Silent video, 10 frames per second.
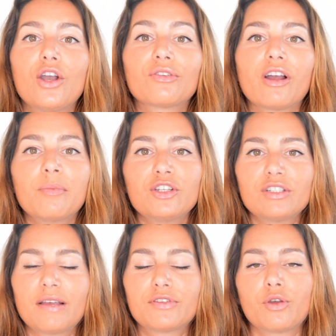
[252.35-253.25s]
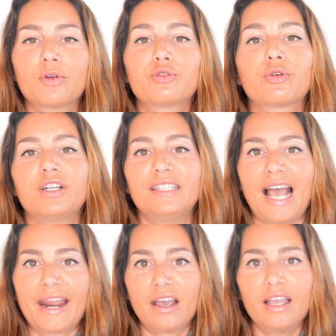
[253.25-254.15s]
RAW images have so much more
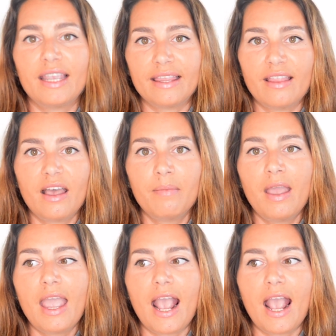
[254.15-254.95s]
data in them,